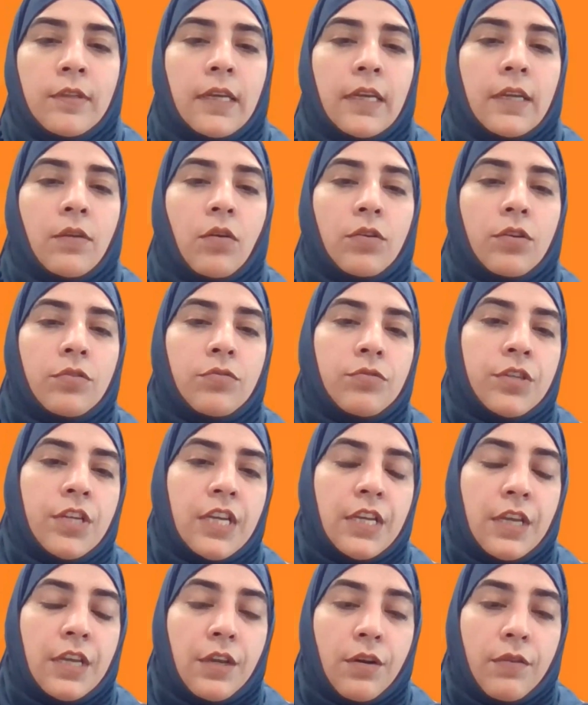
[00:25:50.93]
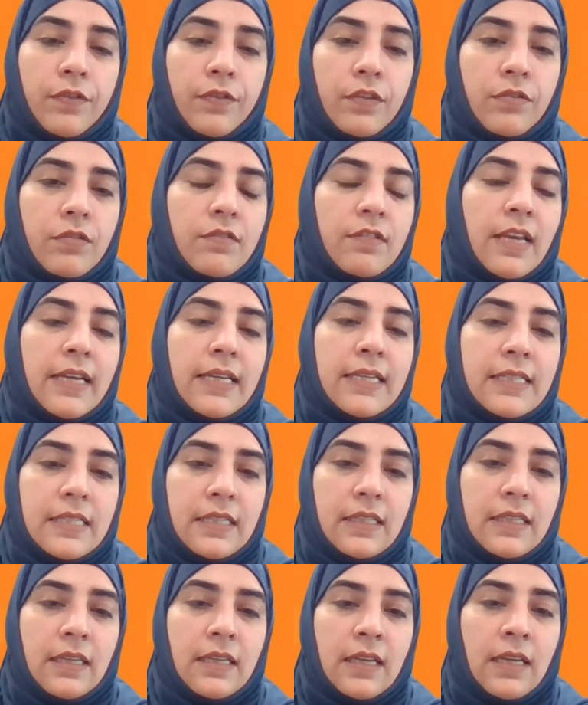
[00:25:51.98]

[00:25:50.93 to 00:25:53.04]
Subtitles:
in order to take care of the society.